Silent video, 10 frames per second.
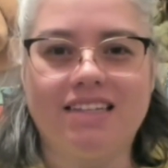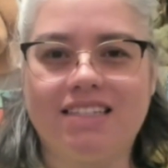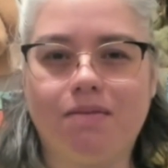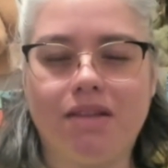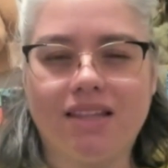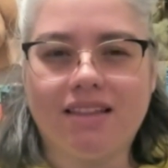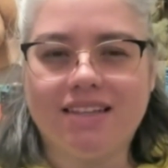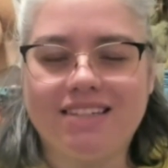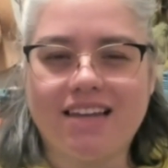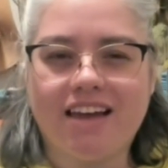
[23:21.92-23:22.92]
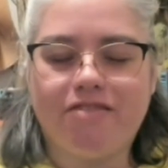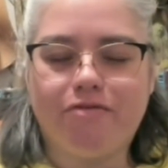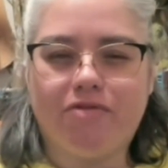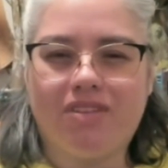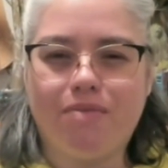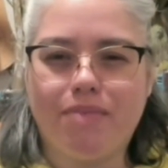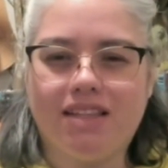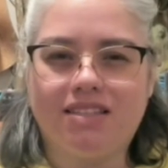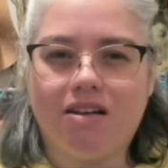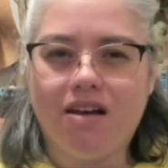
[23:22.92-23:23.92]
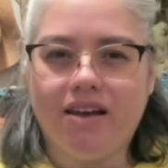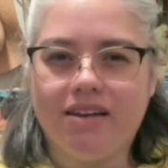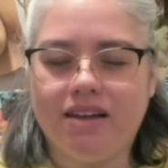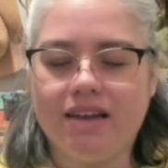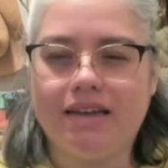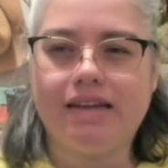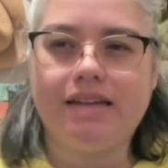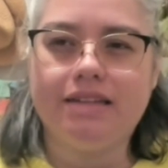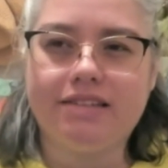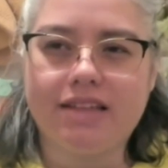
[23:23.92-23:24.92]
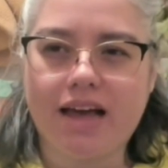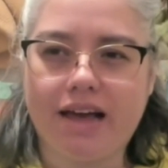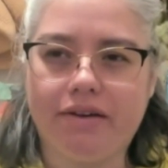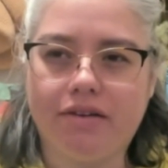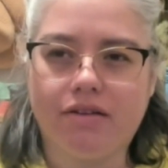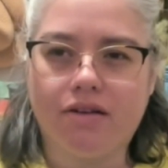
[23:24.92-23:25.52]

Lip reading: Something that Lestat laments on is that